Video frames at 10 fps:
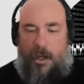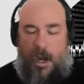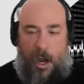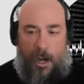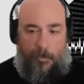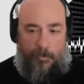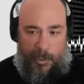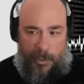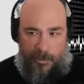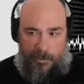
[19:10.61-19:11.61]

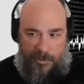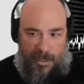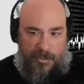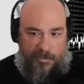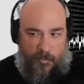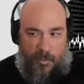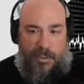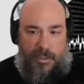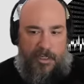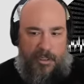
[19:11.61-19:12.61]
But we
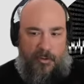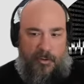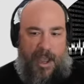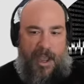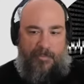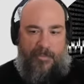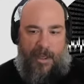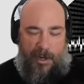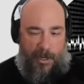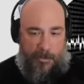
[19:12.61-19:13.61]
need to have
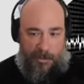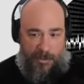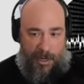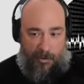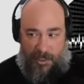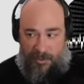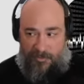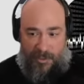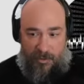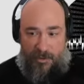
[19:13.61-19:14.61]
that option. Now, if
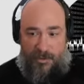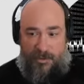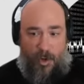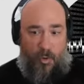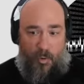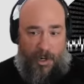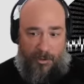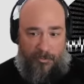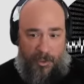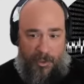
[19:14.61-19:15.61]
there is no way
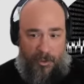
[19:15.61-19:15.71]
of